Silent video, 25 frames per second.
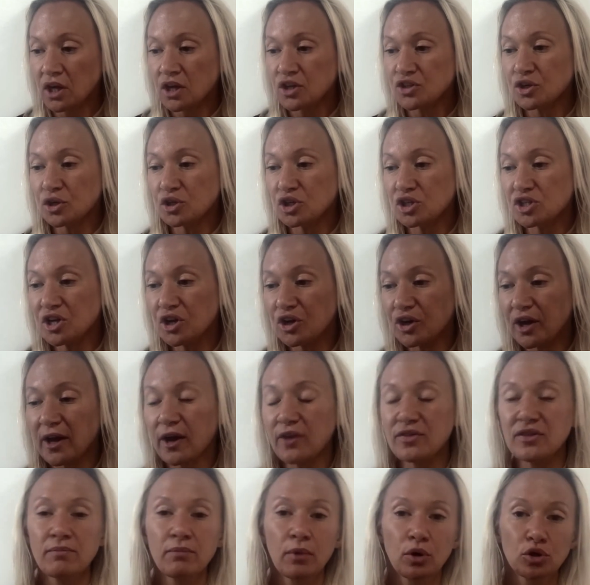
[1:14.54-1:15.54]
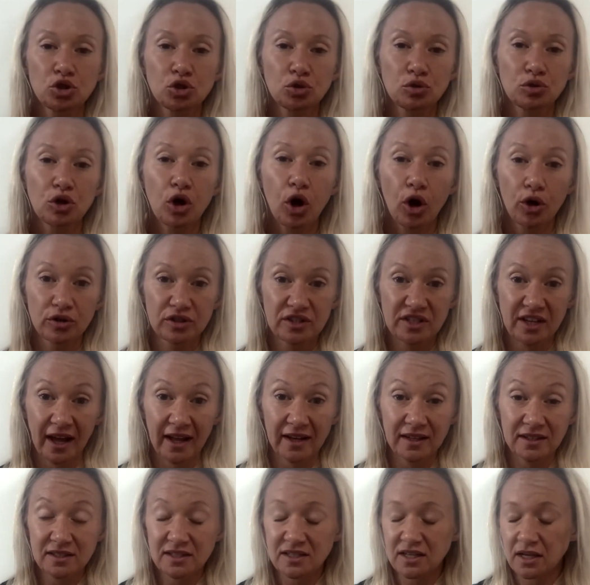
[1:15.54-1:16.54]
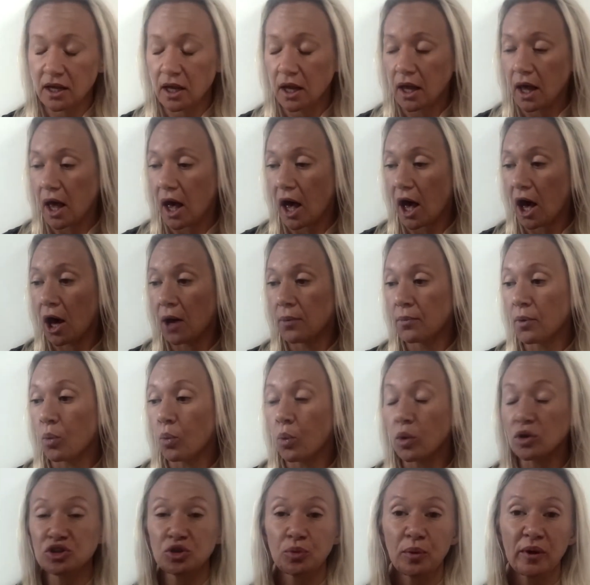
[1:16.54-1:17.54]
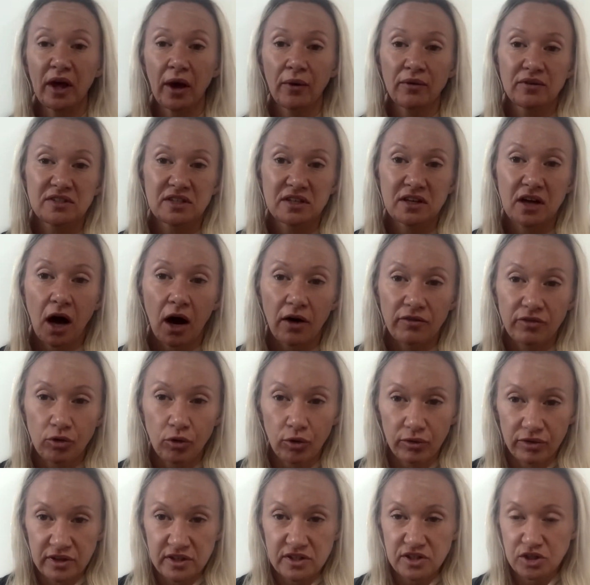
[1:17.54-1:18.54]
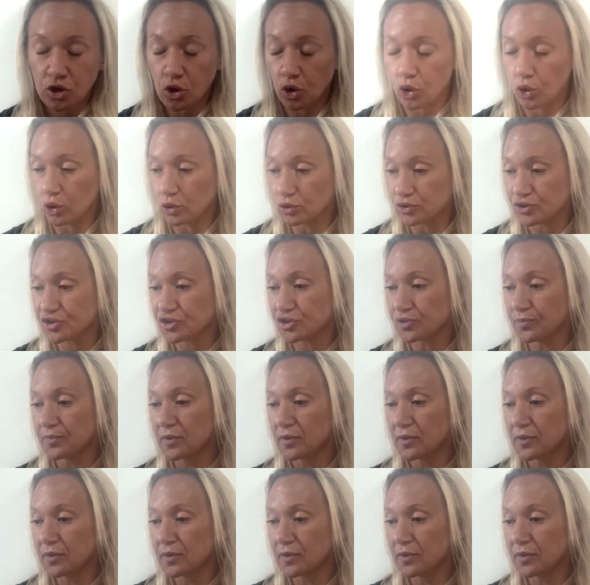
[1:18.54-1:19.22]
So just looking at the module content, what are we going to cover on this course?